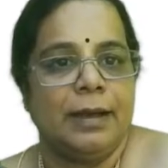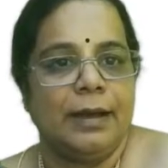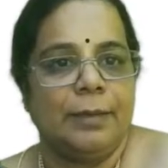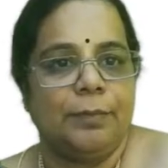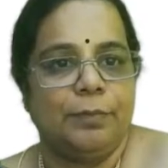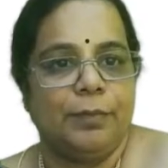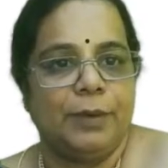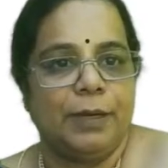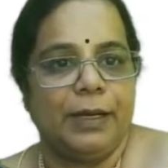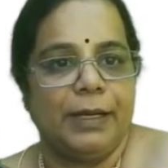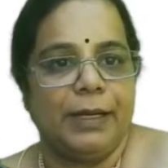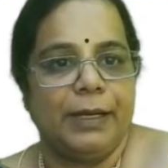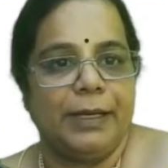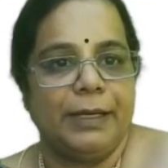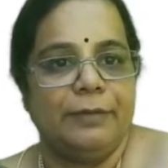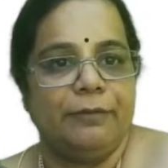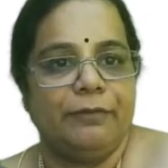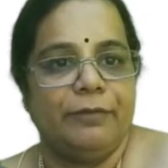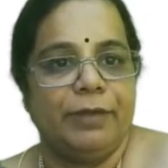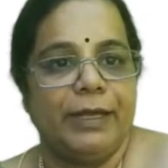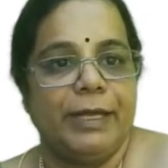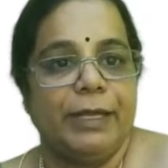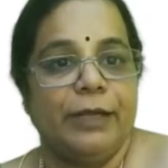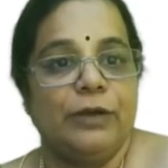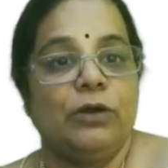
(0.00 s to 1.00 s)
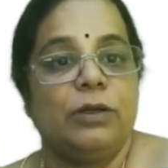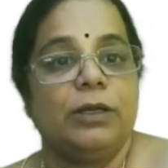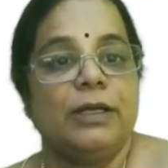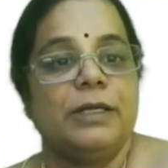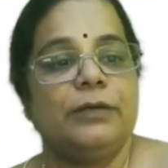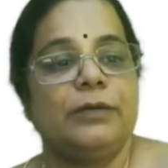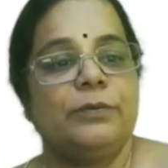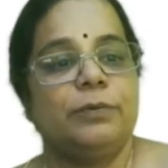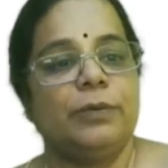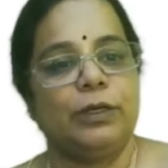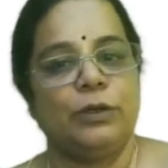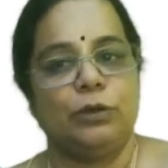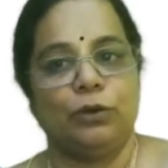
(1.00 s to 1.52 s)
Applied, where all
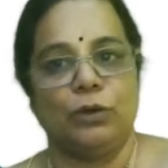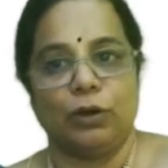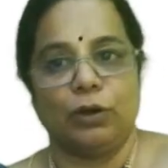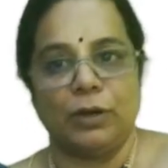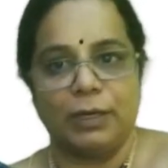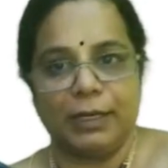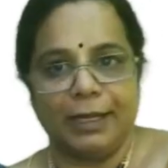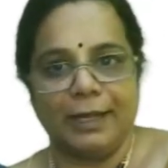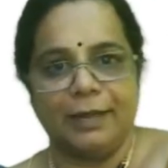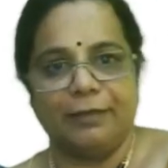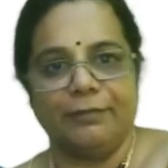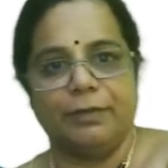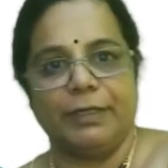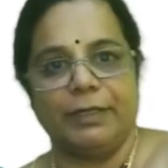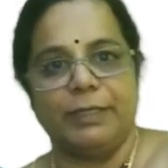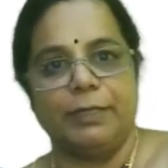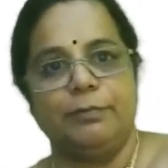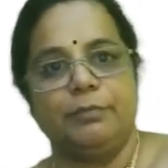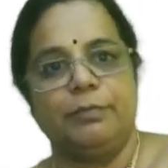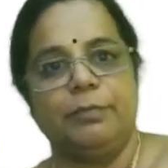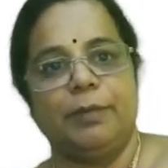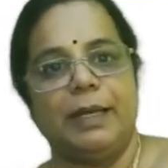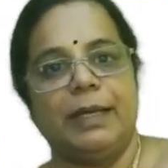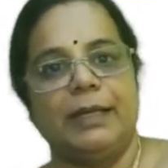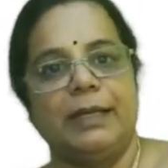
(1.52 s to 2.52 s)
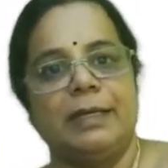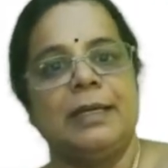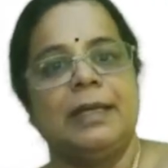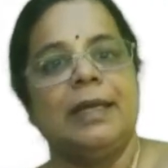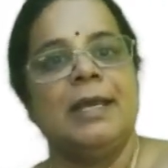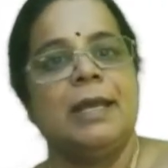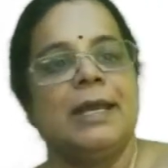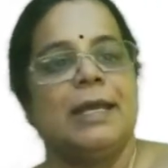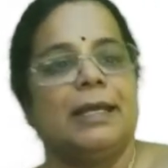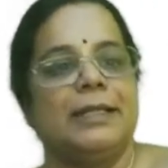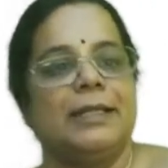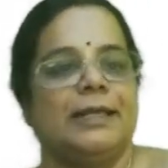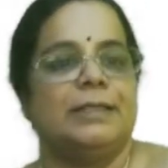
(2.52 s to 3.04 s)
it will not have an impact,
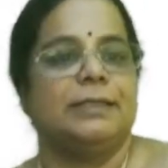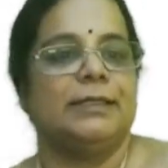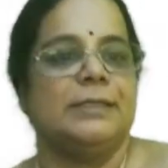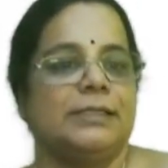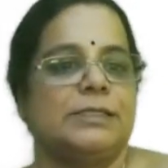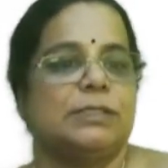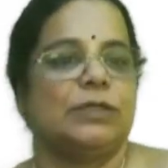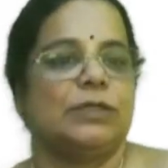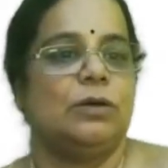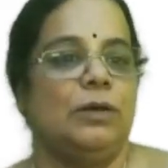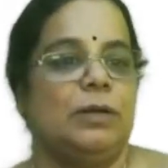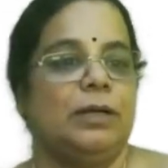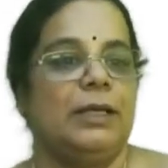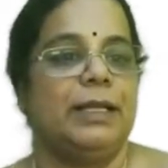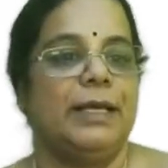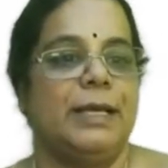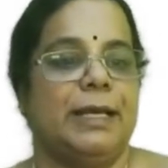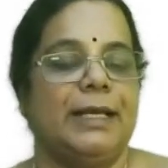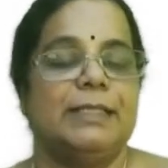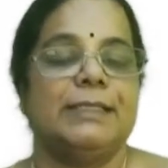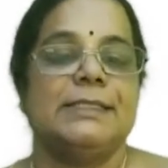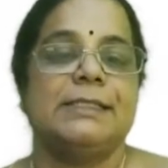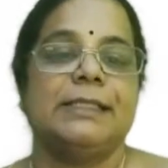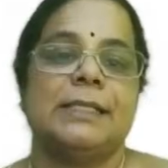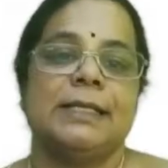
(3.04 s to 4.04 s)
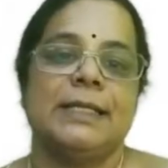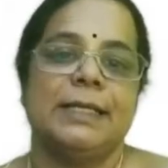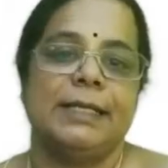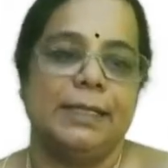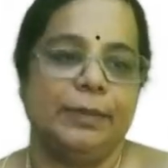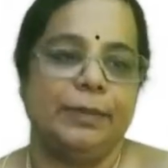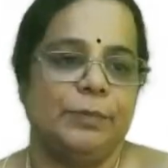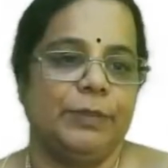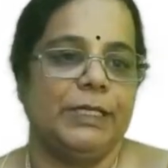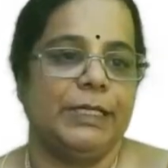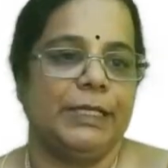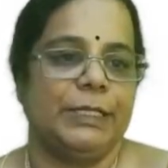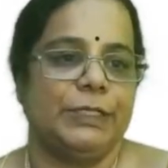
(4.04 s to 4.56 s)
that is called as
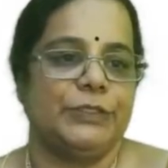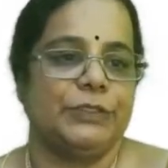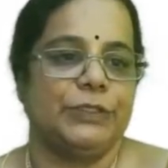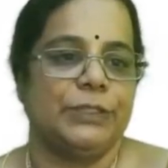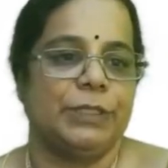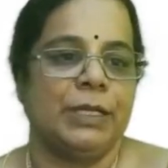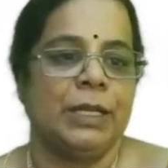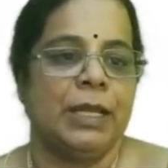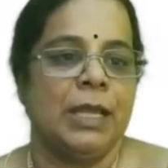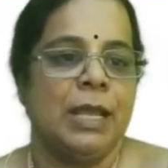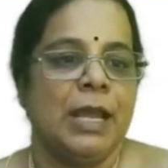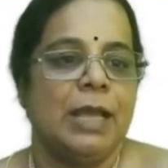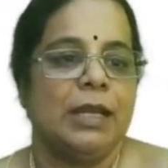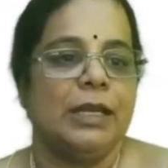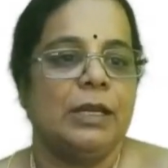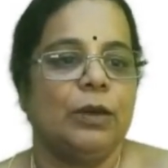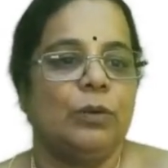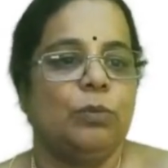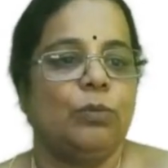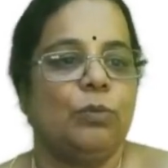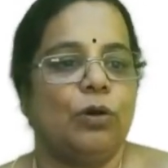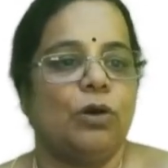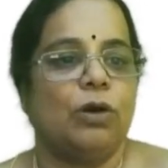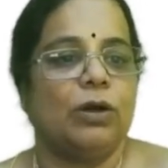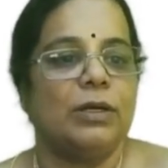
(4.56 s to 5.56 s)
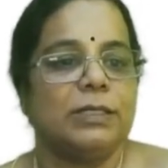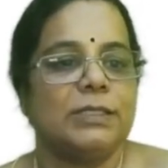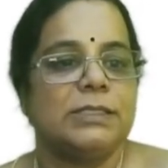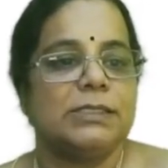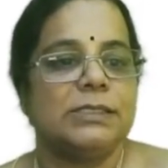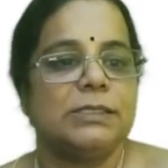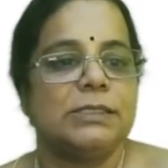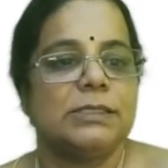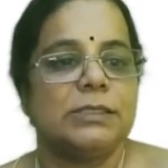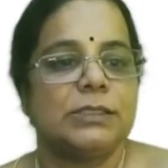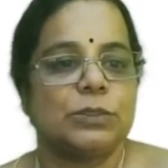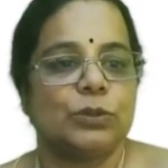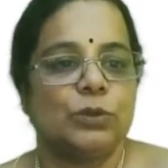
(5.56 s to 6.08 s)
limitation. Now, what
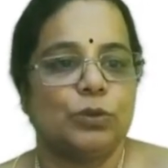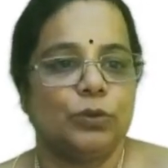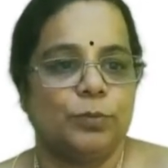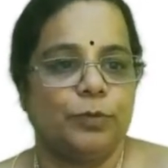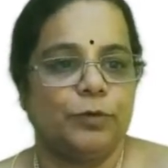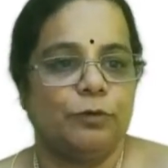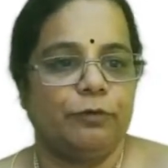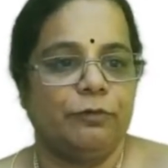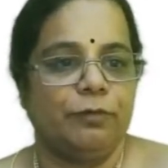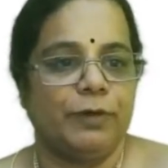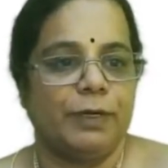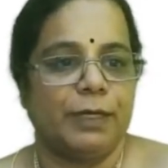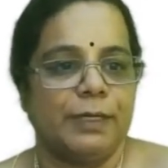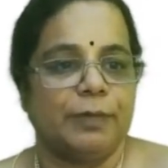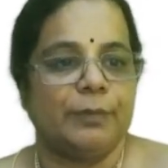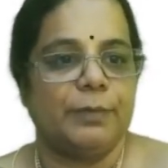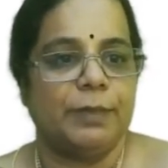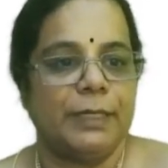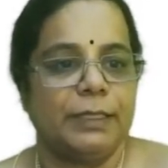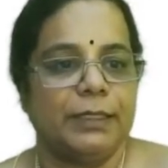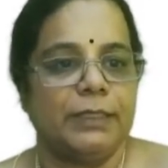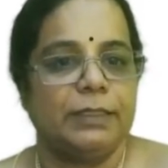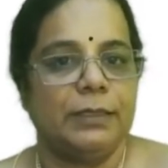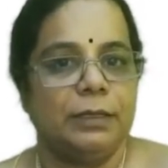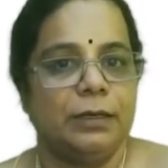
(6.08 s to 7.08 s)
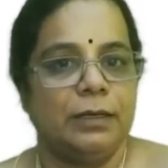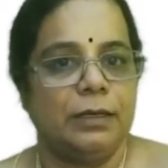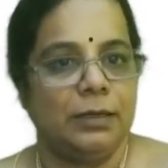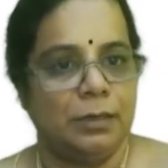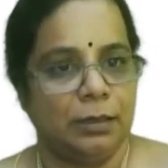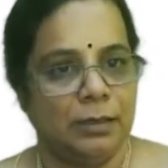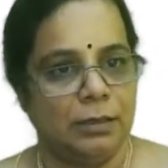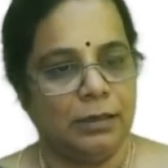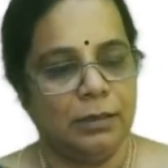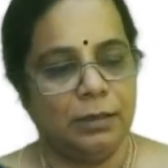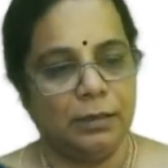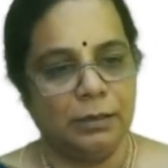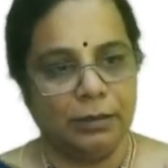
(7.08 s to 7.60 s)
is the scope of fundamental
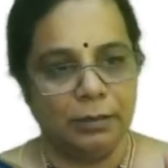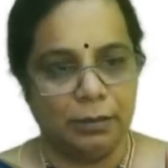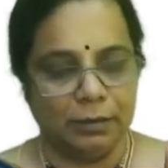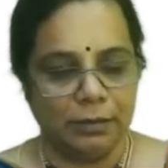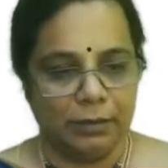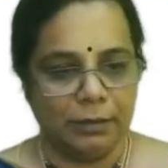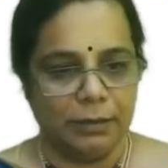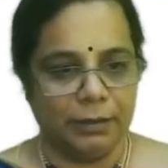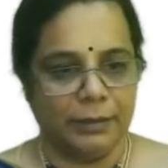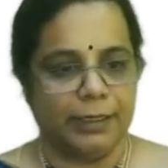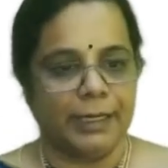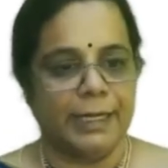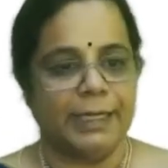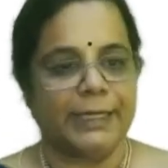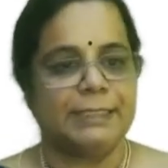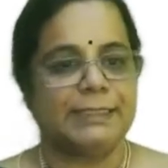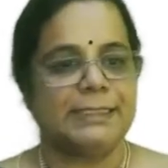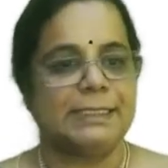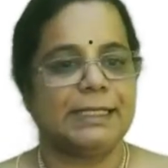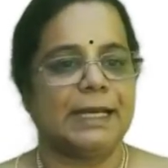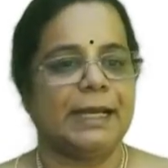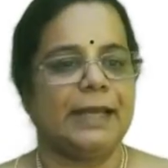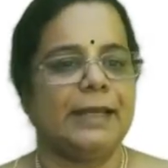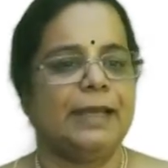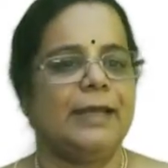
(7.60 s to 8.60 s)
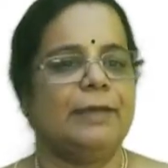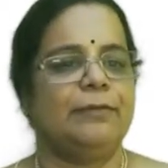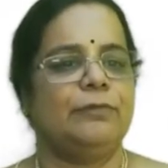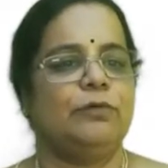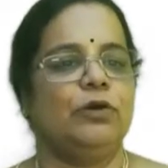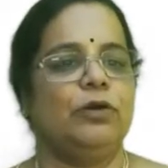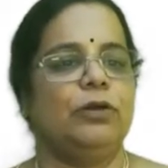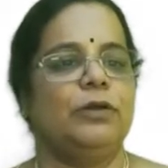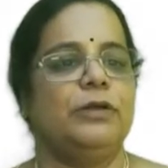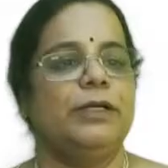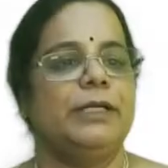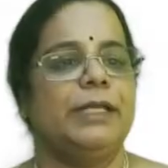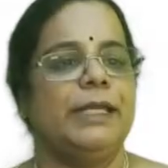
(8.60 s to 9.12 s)
rights? I have
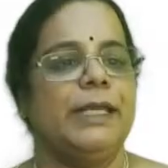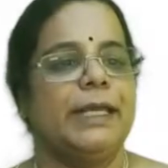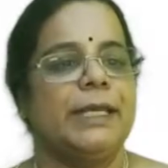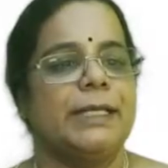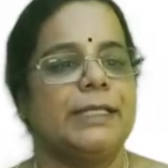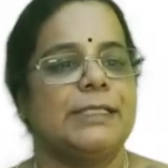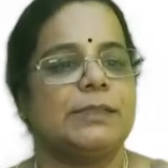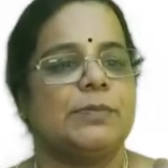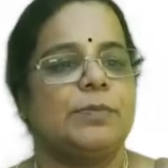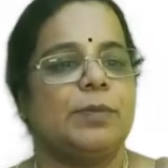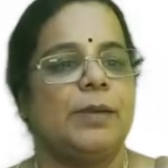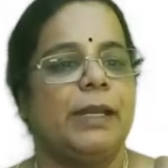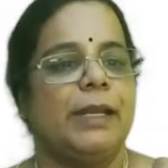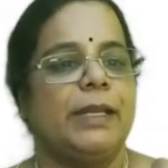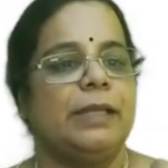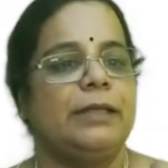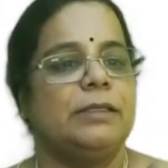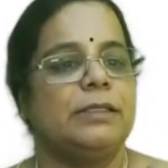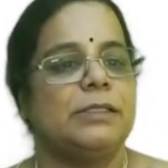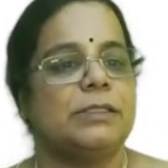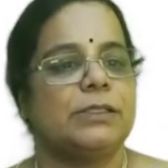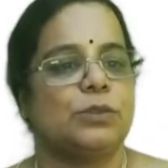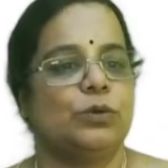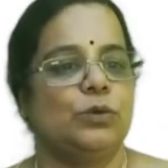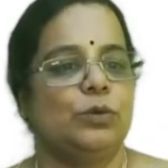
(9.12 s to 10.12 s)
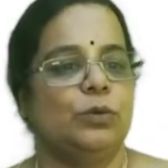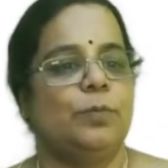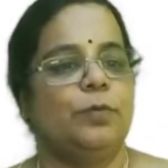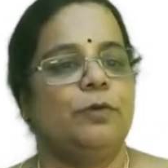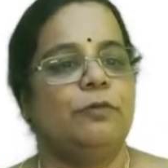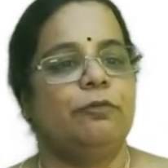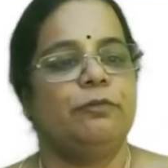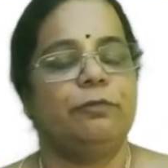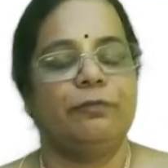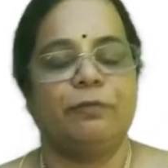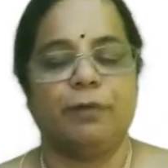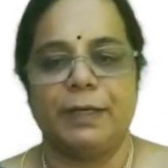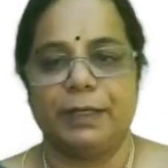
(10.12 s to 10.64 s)
already explained the scope
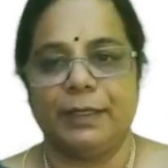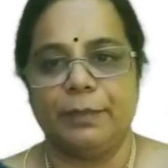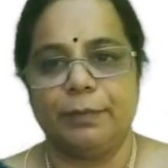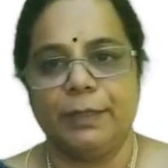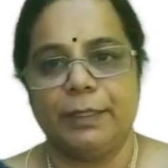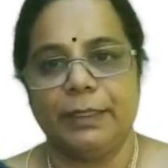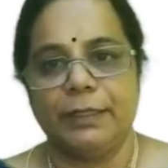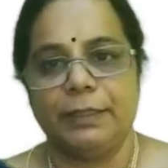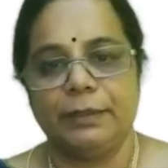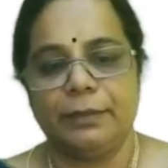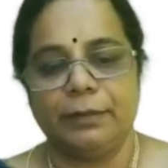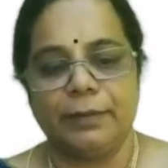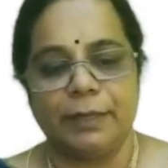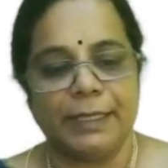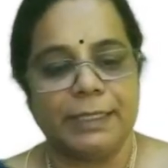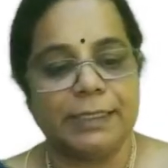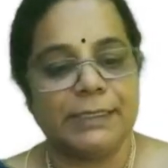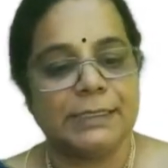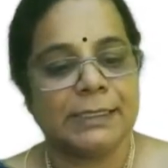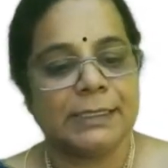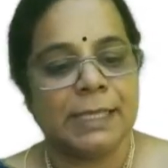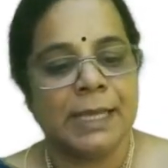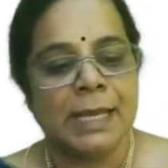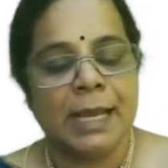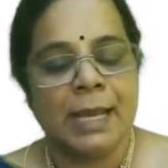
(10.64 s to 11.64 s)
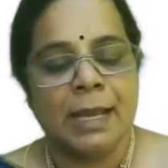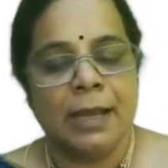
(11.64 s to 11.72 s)
of fundamental rights.